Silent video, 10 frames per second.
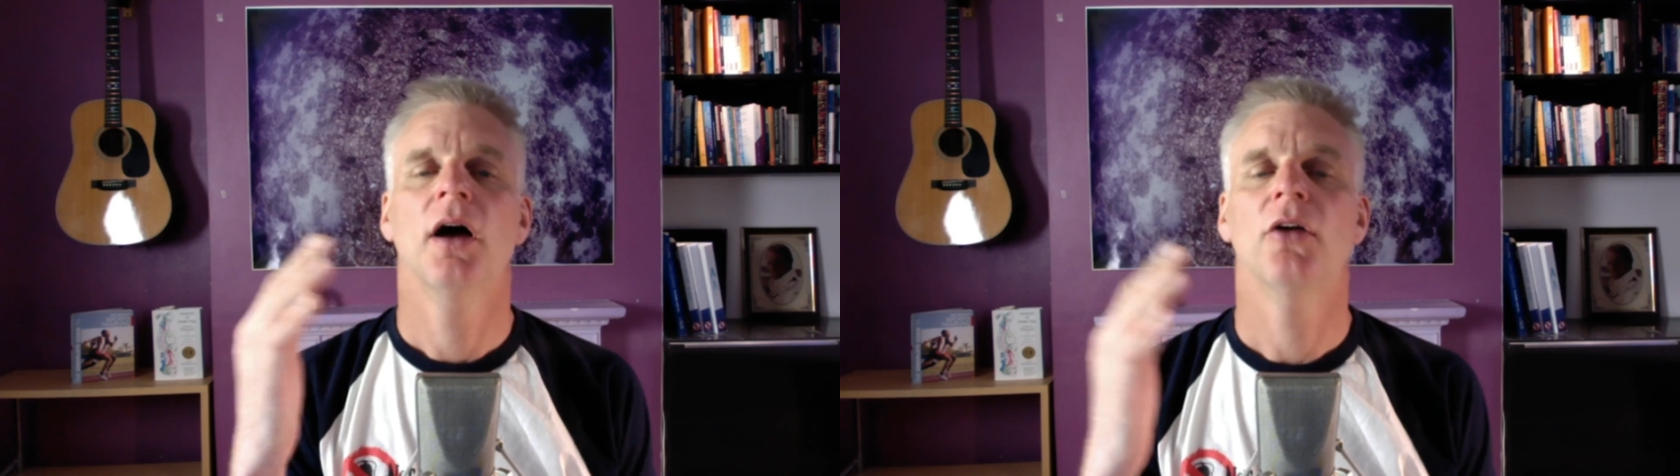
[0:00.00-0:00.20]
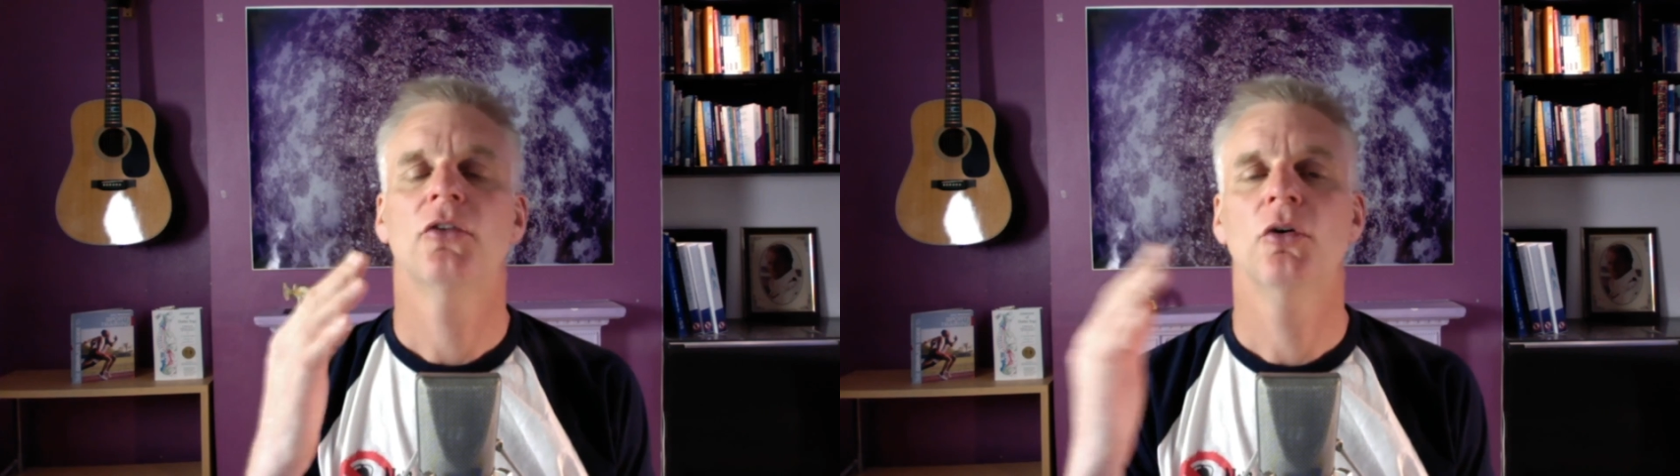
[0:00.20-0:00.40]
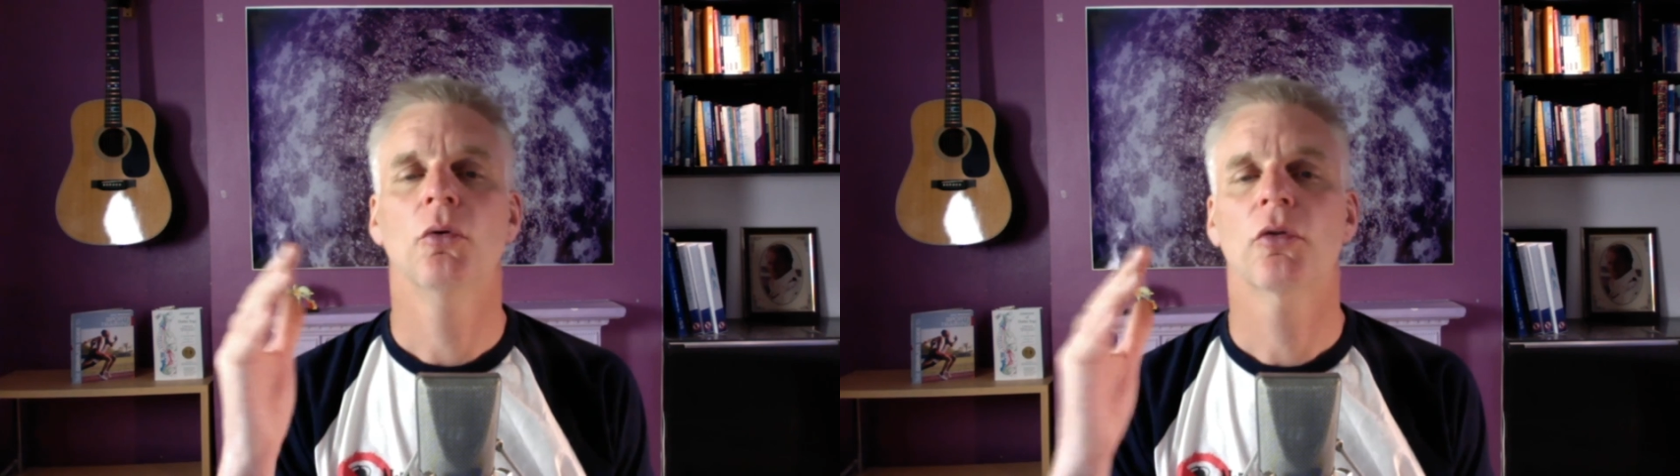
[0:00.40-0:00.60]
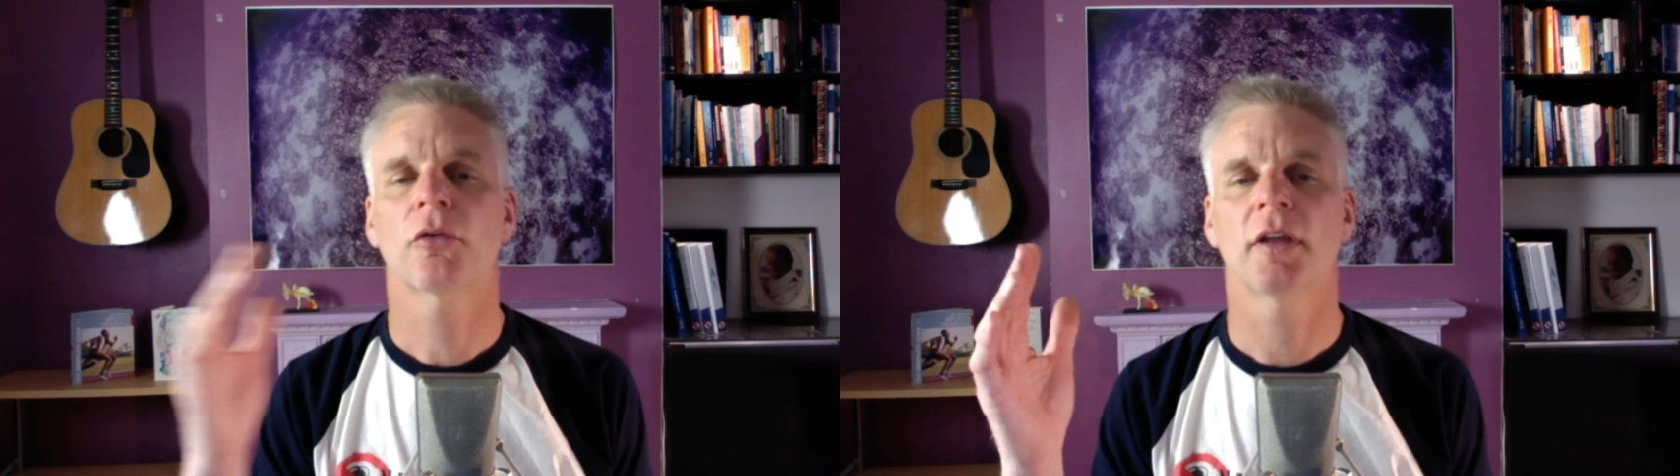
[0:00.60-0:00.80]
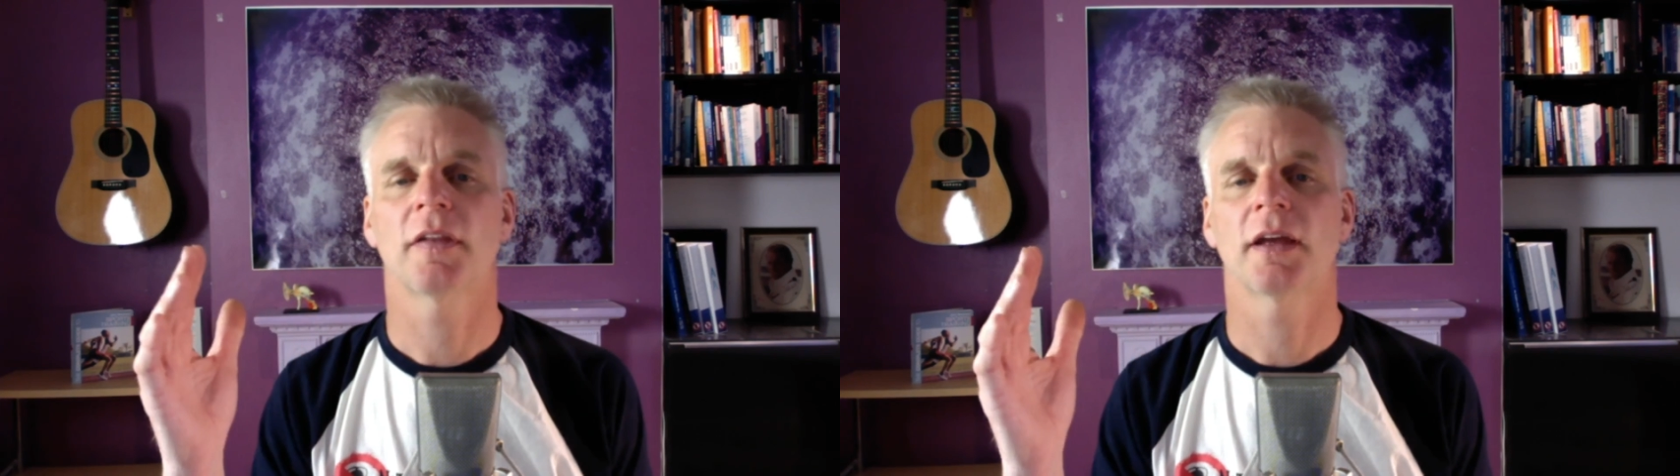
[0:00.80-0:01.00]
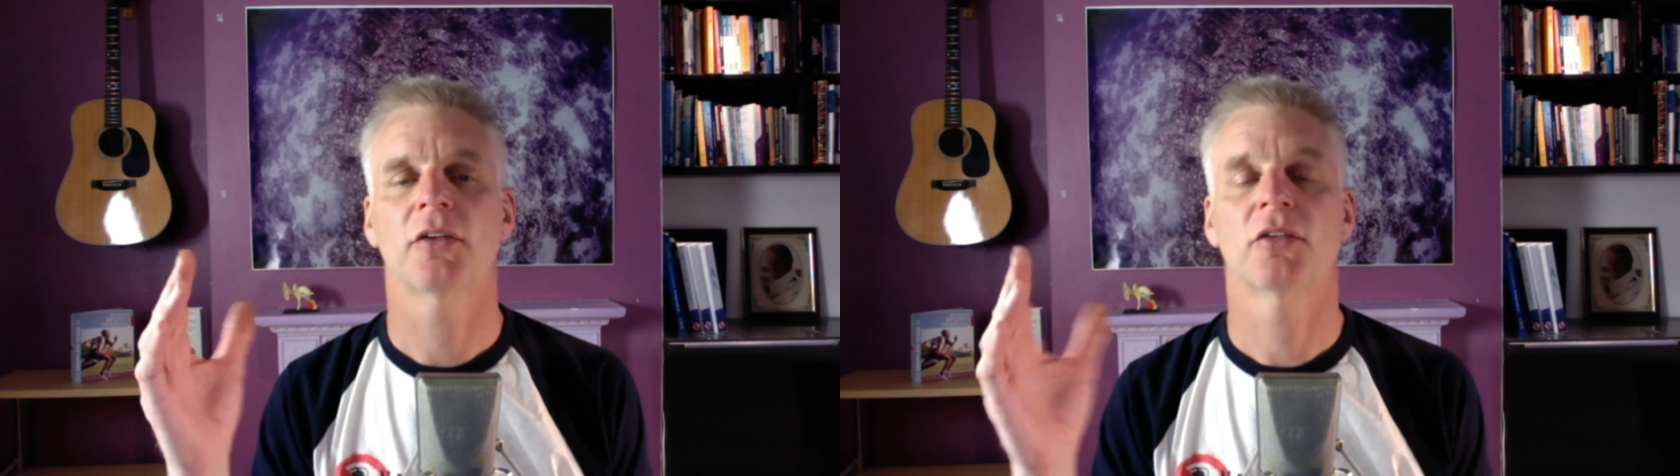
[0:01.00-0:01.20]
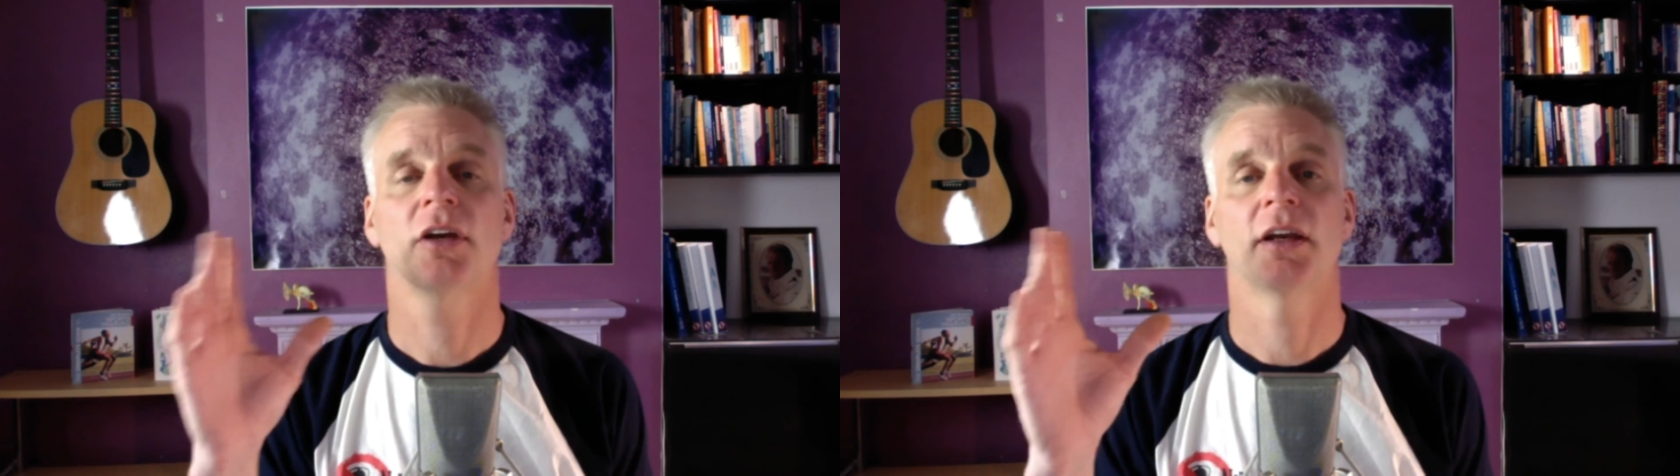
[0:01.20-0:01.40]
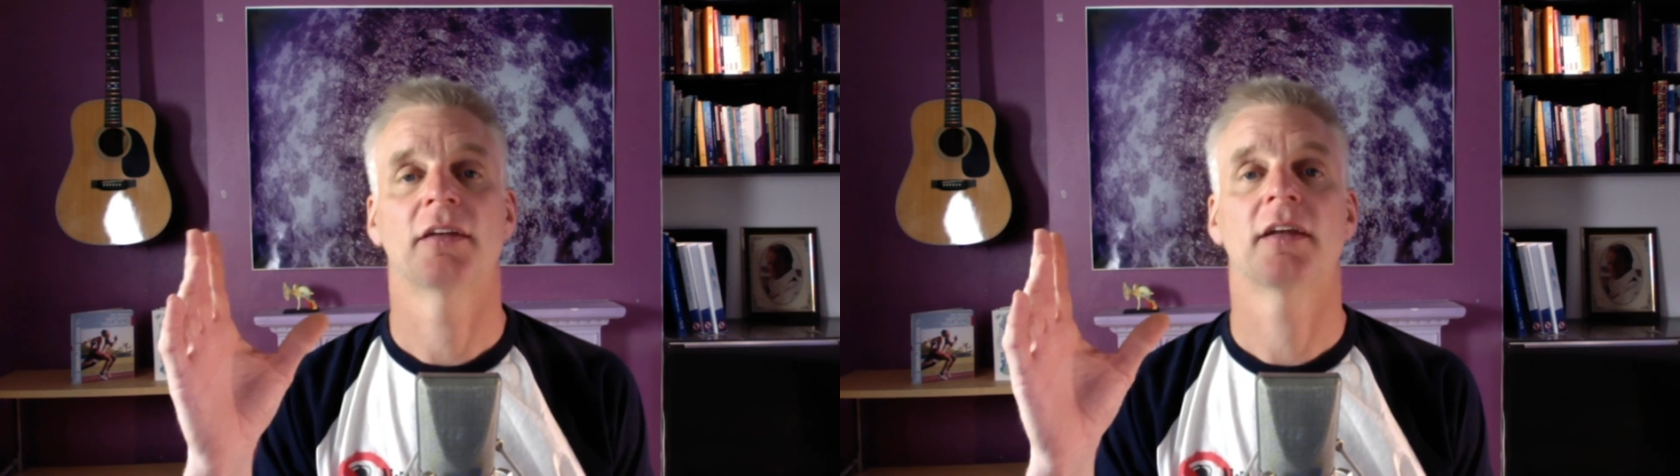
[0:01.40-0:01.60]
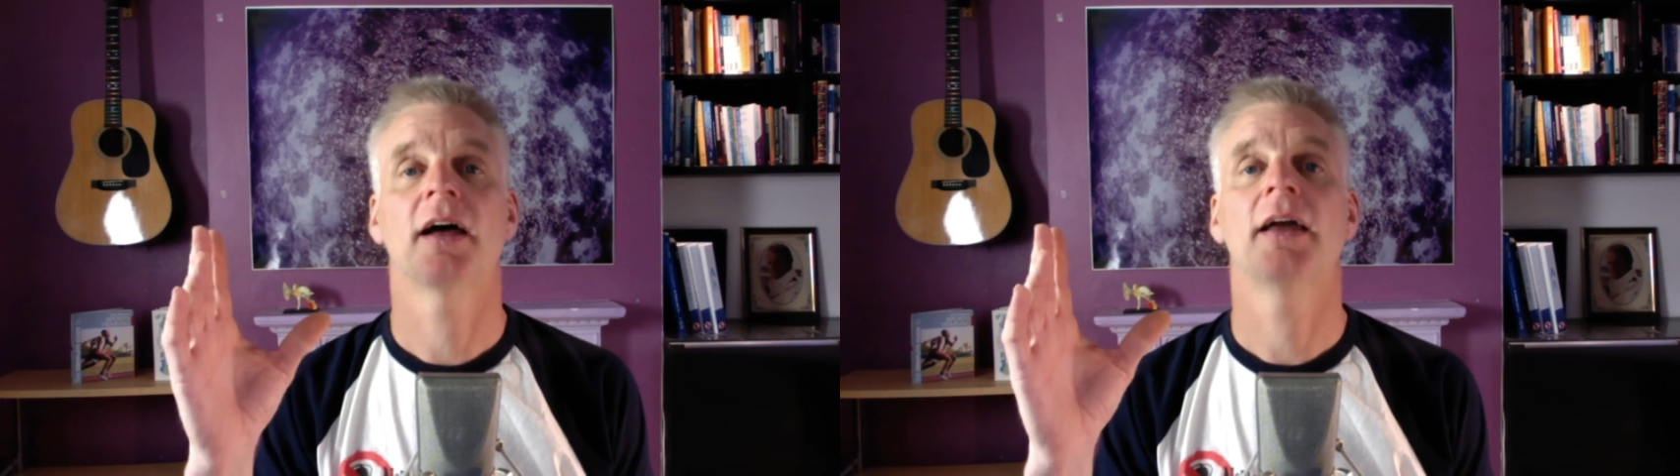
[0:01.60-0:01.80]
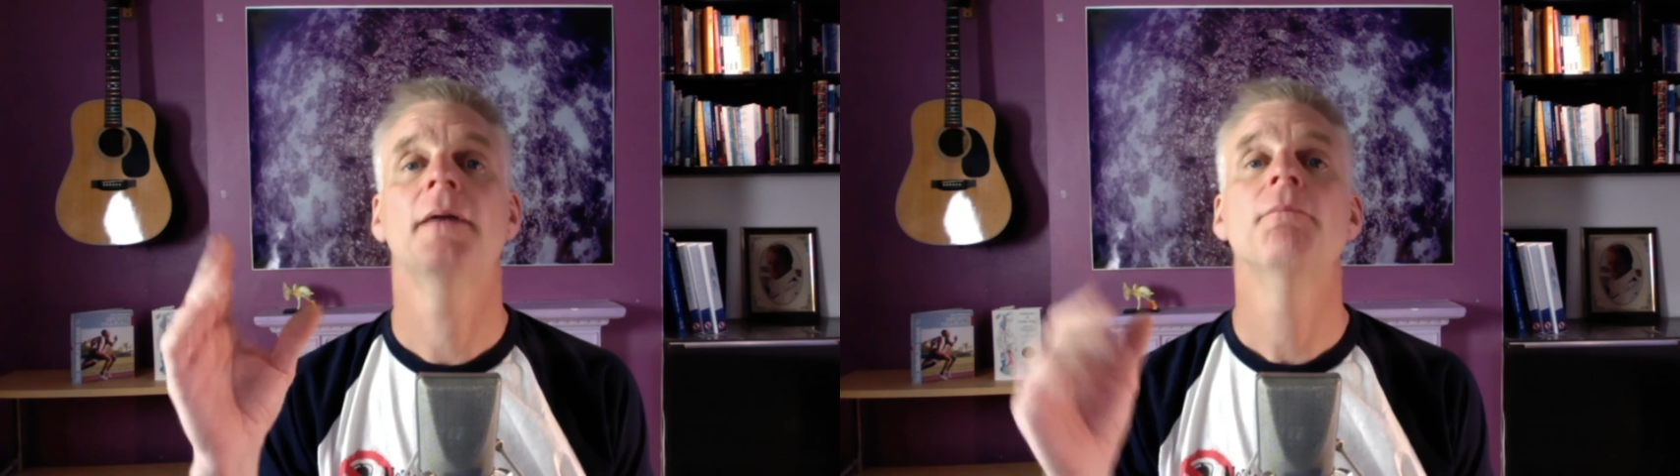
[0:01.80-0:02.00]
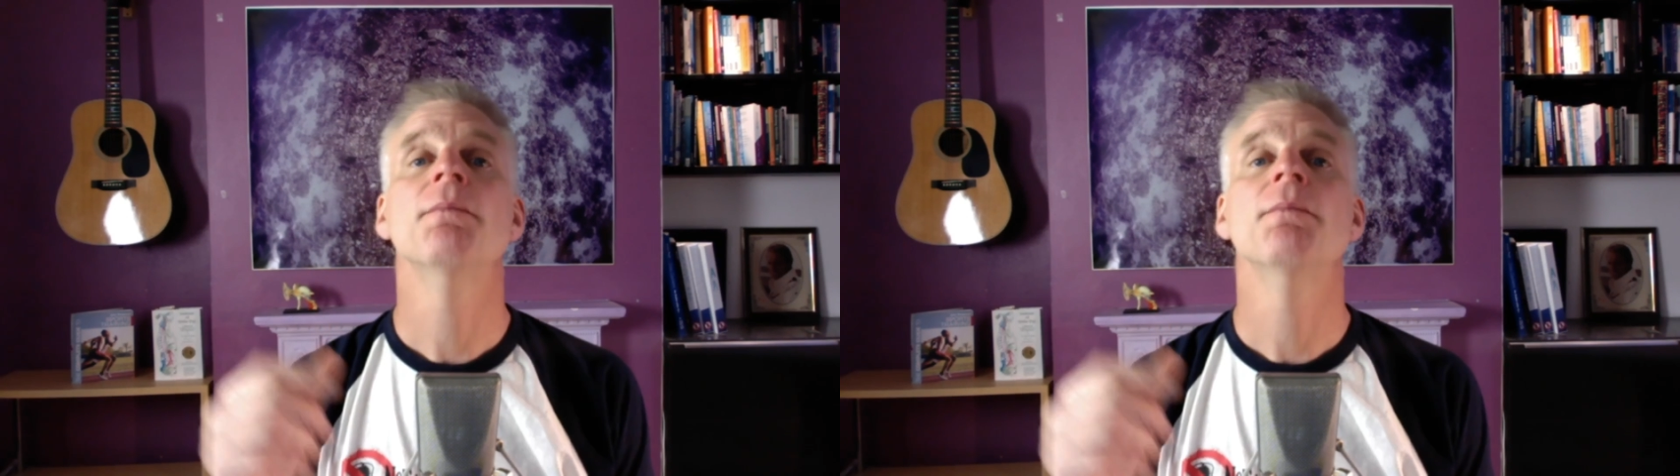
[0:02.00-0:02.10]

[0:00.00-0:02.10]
2 or 3 things in a day.